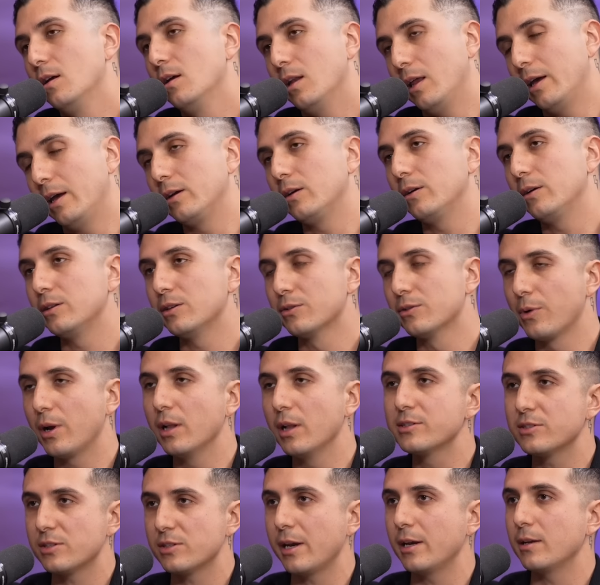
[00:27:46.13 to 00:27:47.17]
Like in the real
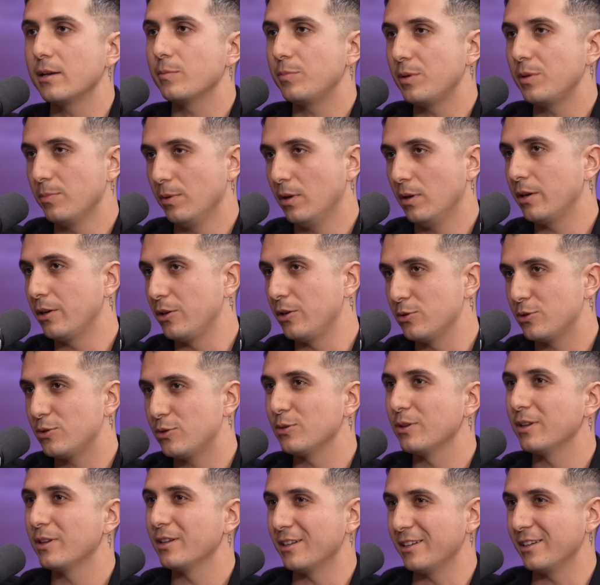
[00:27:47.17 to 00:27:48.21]
estate, people are used
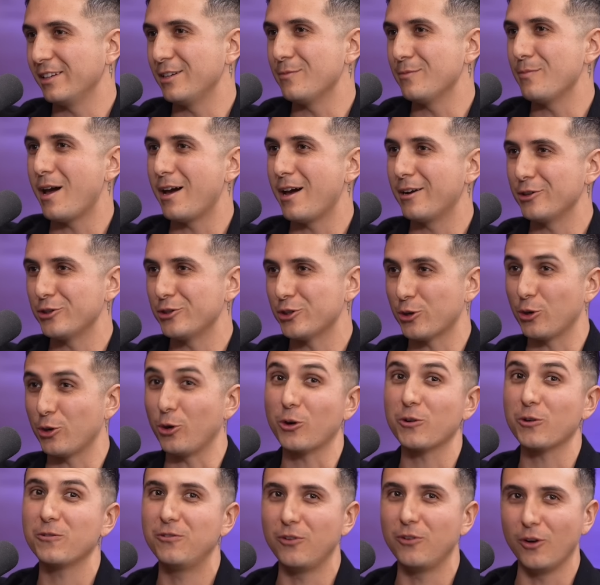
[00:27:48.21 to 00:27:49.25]
to the lead manager
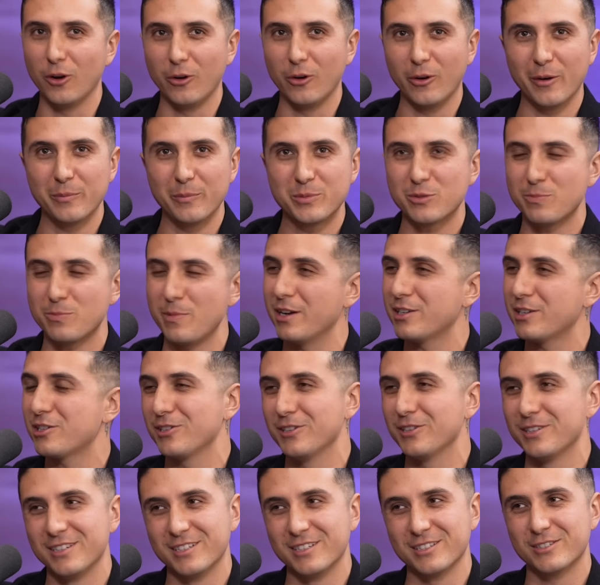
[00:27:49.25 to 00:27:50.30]
or follow-up
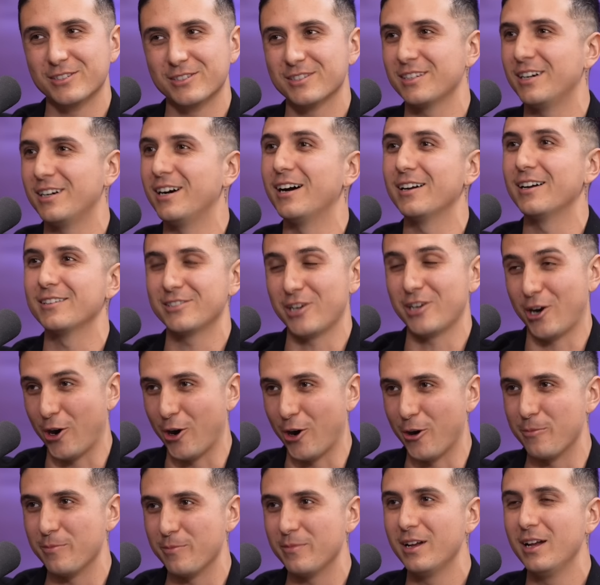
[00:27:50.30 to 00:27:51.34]
specialist
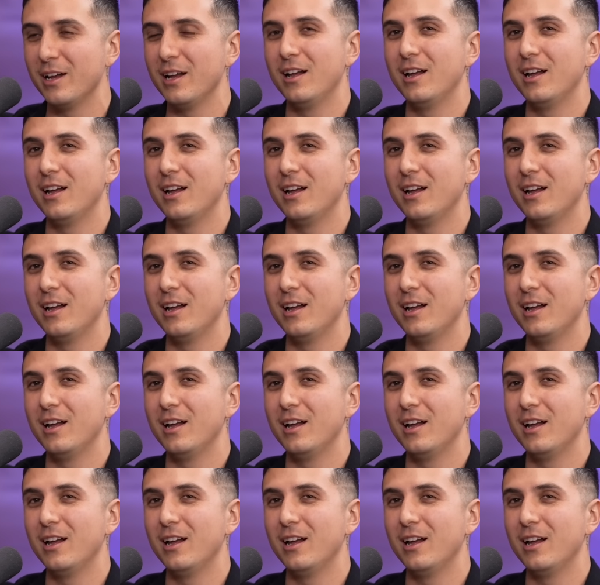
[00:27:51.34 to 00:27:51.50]
term.